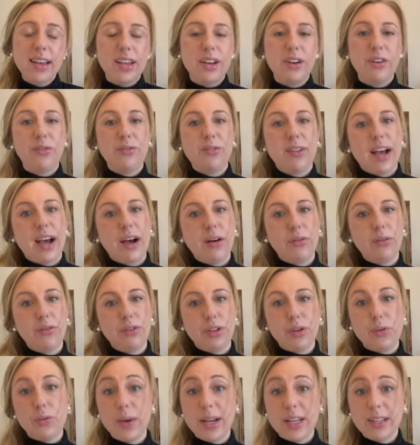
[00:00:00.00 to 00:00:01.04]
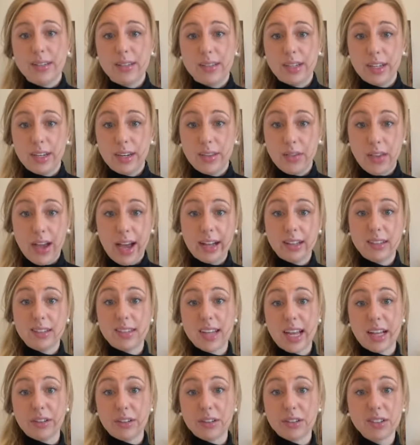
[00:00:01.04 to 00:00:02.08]
Now you wasted that
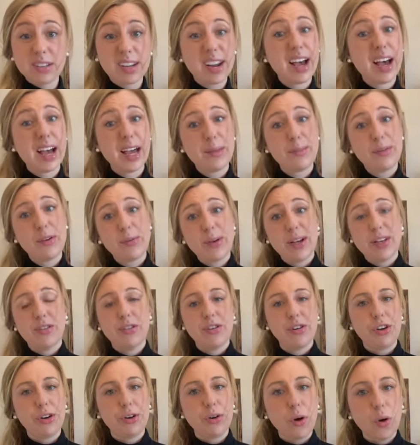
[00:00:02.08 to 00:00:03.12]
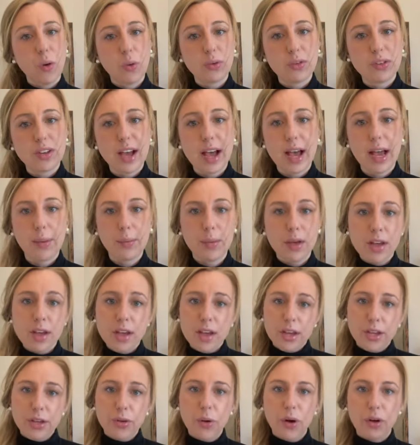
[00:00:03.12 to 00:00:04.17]
seller's time, you wasted your own time,
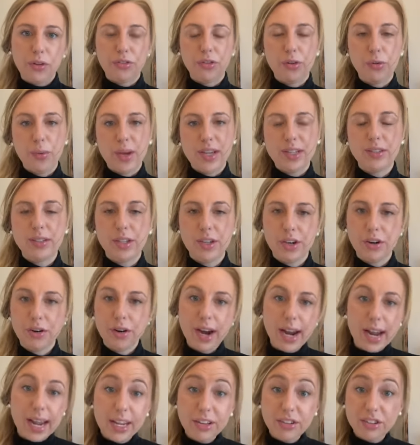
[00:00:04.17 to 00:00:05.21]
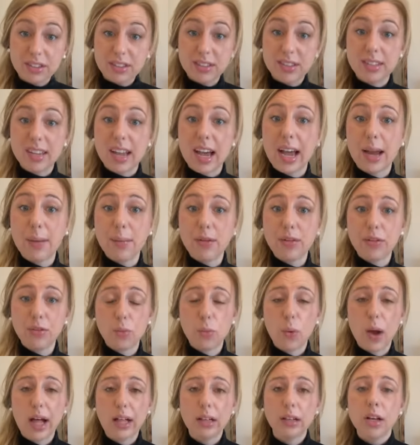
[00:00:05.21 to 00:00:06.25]
you also wasted your agent's time as
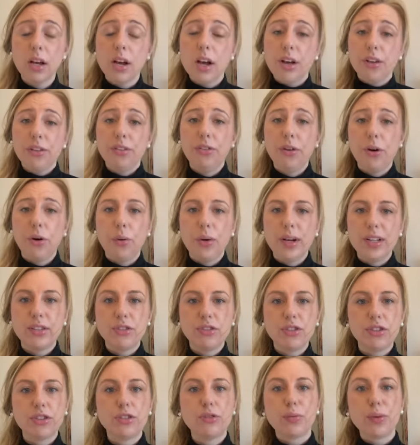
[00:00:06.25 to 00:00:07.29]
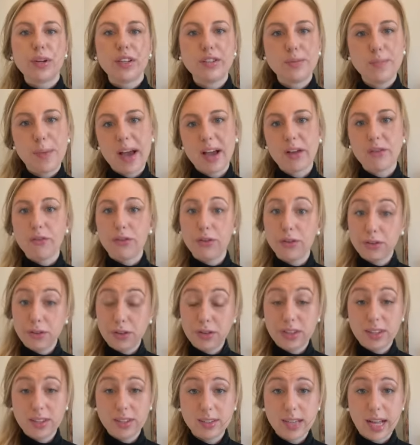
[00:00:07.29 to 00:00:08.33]
well. So it's just respectful
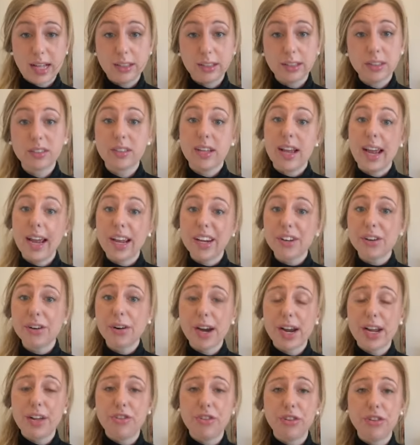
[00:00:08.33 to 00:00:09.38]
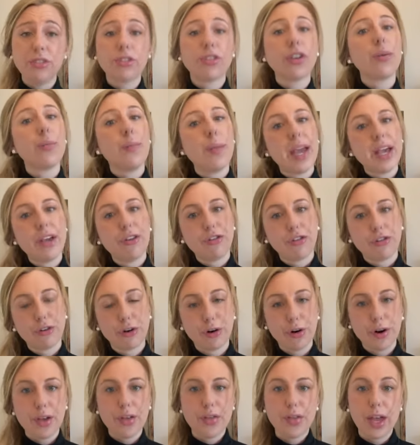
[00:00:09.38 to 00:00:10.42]
to the sellers and your agent to make
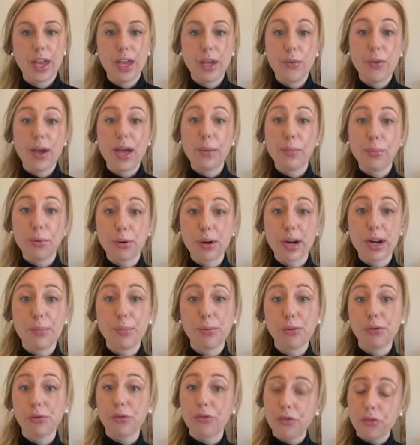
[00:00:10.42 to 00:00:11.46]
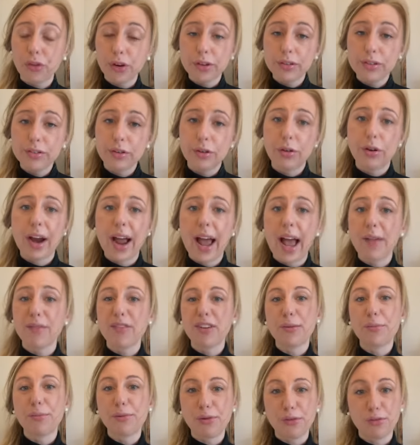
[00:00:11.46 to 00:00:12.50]
sure that you get pre-approved first or have
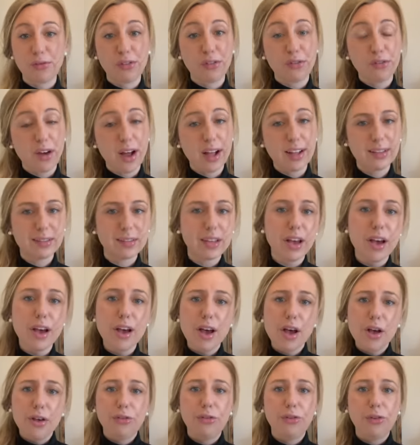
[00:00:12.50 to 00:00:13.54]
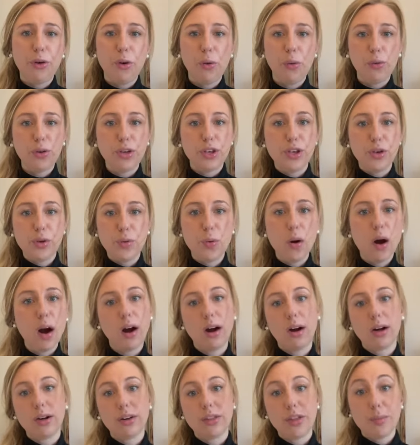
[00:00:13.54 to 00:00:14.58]
your proof of funds so you
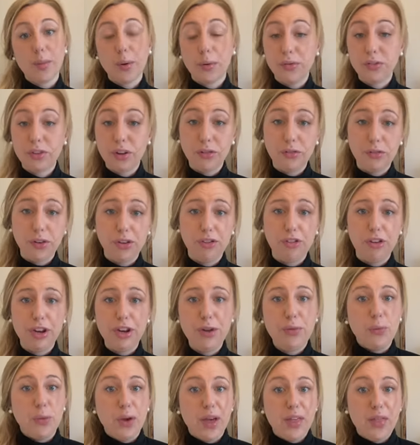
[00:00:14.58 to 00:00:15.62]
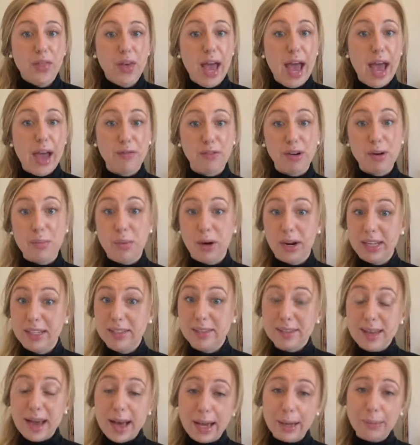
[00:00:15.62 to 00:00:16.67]
are the most efficient with
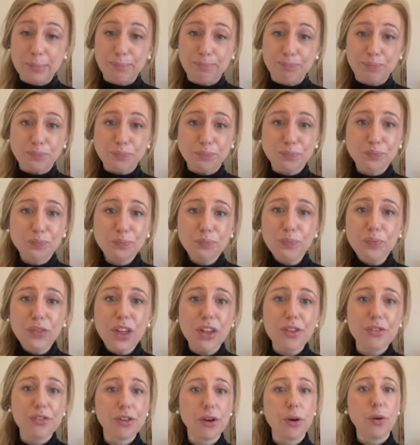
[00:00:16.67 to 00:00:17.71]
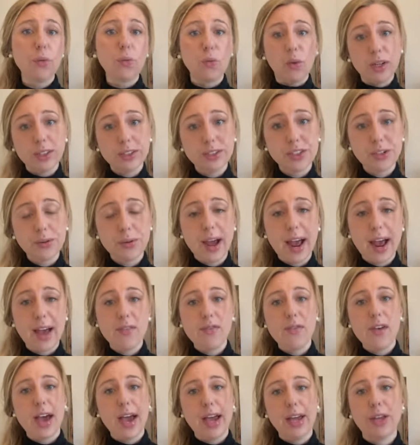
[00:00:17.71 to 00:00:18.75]
everybody's time. So once you
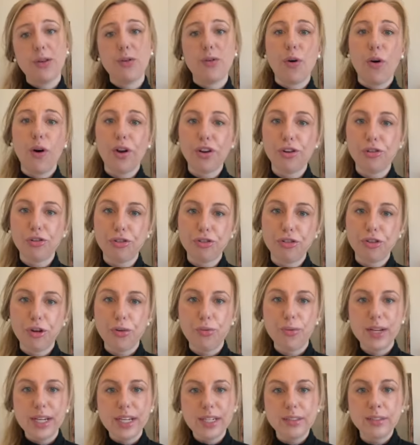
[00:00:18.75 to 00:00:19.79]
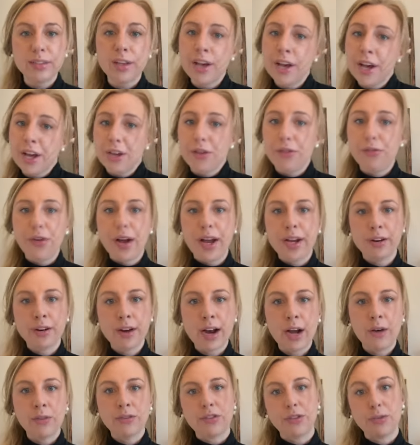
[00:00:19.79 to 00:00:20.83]
have that, you go on your showings, you find
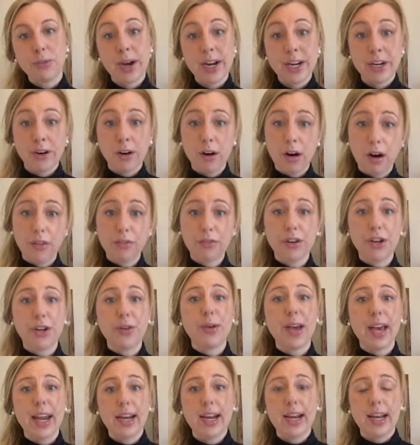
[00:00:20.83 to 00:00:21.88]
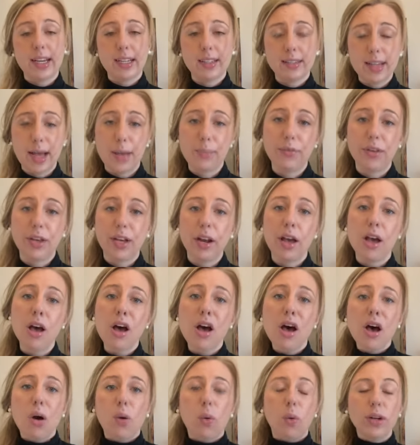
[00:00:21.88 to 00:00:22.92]
your house, you write your offer, you get it accepted.
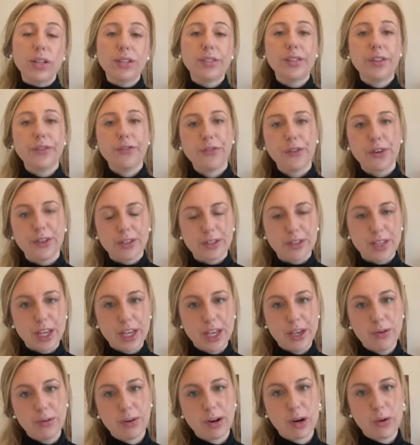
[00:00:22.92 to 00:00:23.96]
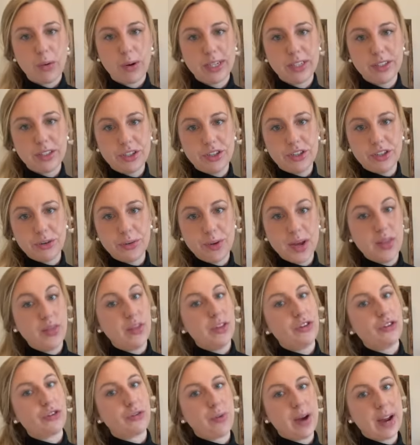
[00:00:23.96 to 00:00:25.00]
What is the first thing you are going to do in
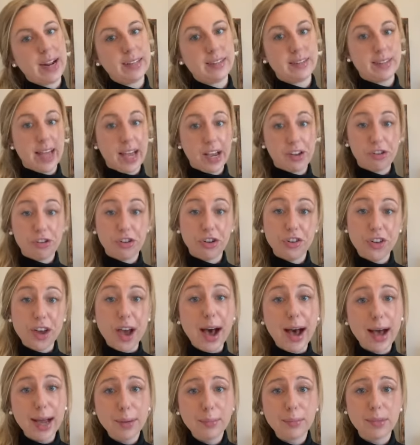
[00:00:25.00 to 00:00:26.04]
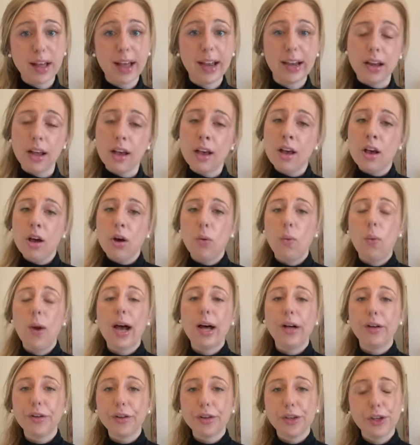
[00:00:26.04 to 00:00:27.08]
the transaction timeline?
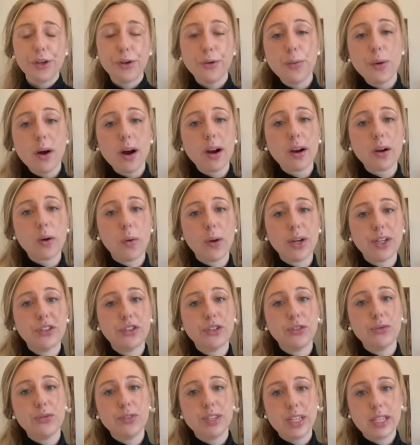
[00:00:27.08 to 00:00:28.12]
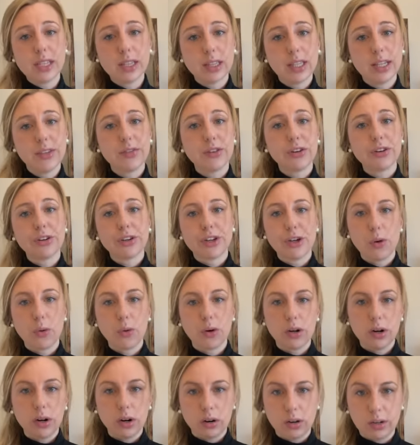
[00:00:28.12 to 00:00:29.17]
Well, you are going to deliver
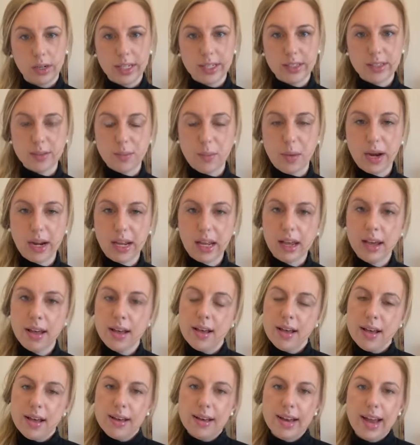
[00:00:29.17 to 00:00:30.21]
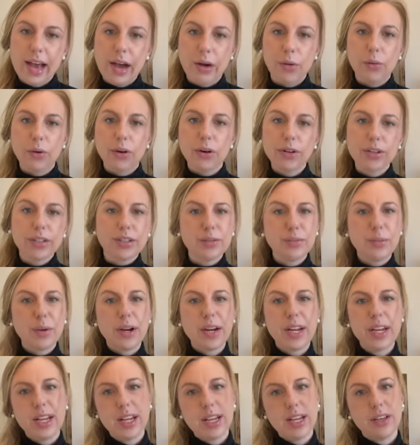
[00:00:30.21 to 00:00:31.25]
your earnest money. Now, earnest
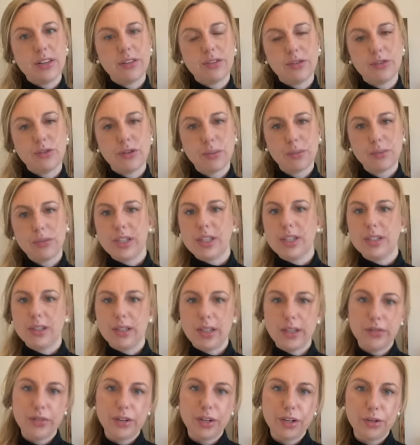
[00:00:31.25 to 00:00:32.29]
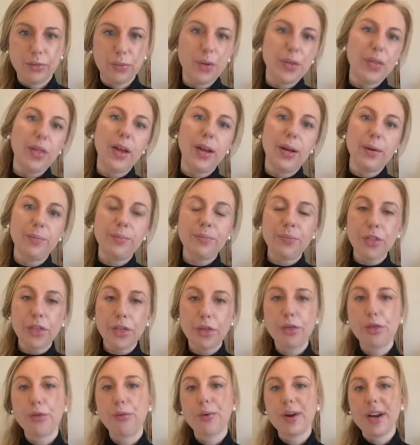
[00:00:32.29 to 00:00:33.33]
money is normally delivered within
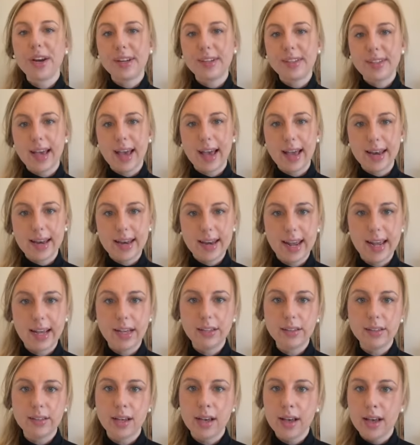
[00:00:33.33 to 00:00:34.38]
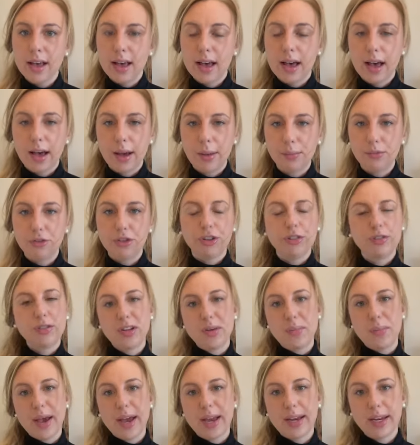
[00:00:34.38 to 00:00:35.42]
3 to 10 days, just
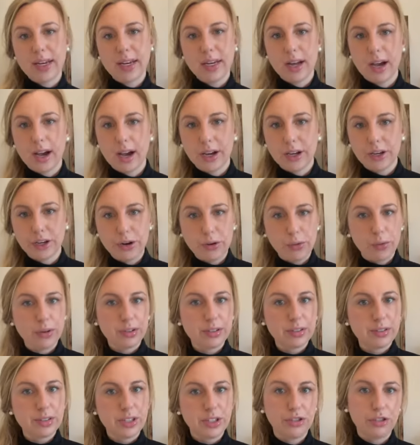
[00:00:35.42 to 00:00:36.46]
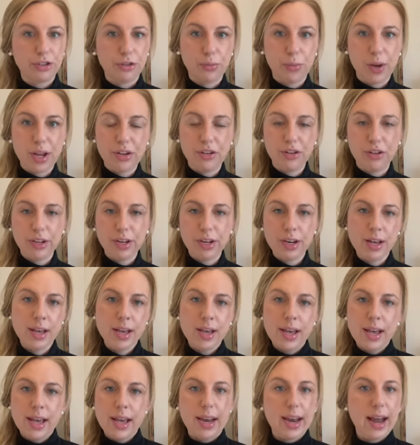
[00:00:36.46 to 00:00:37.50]
depending on your situation
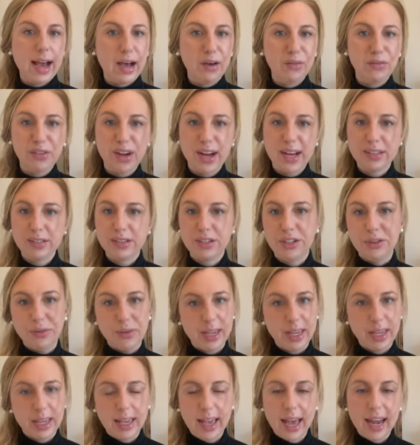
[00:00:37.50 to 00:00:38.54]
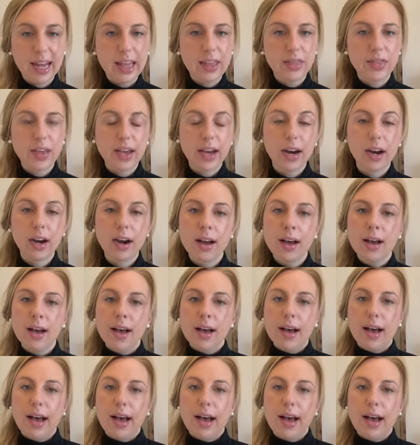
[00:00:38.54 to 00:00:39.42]
and how fast you can get it there.